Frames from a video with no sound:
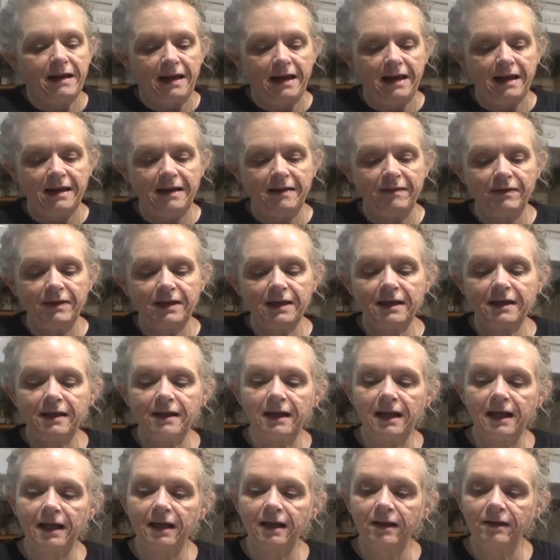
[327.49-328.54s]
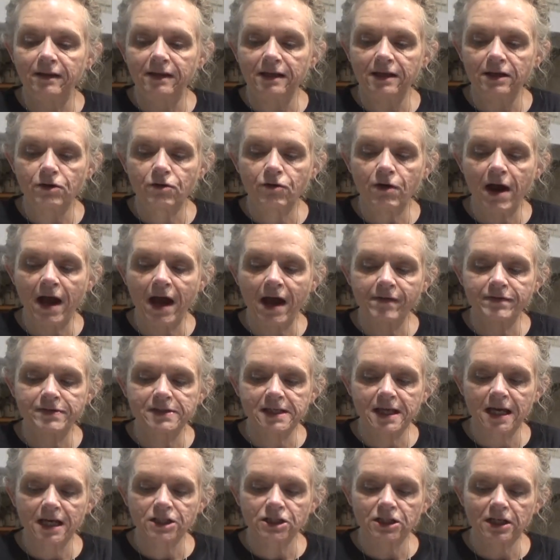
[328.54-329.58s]
And then in the craft
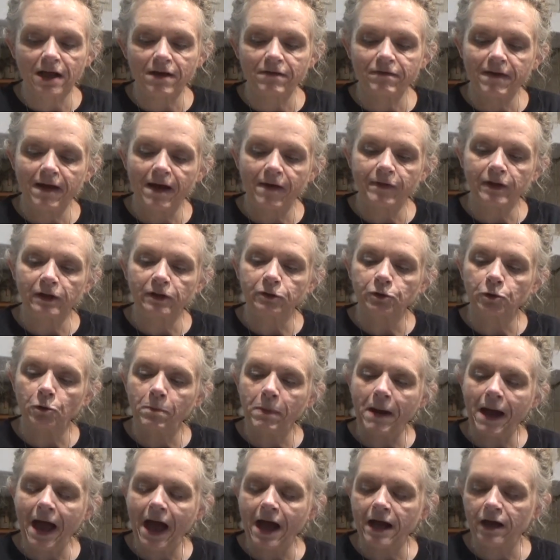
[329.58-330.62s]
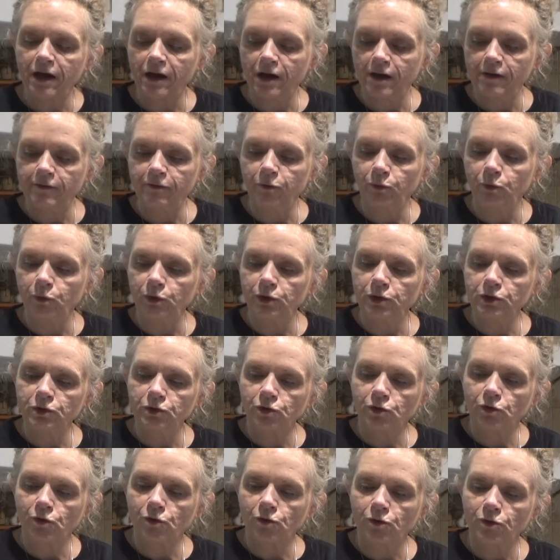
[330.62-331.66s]
section, I found a little pack of
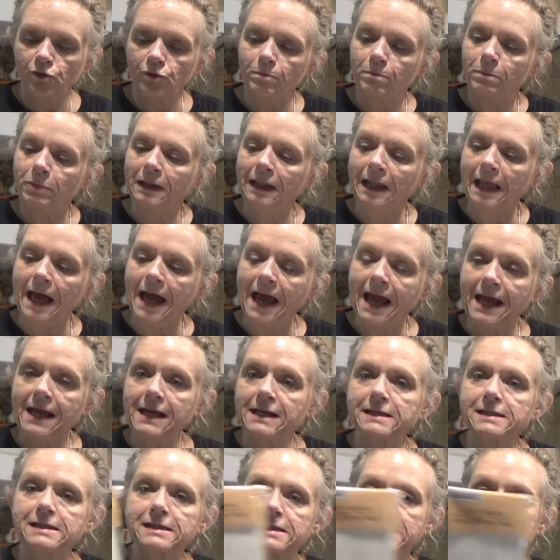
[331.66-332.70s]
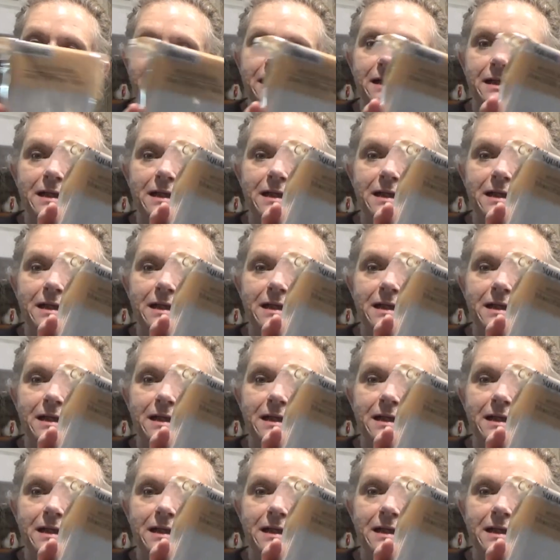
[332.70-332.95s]
wooden planks.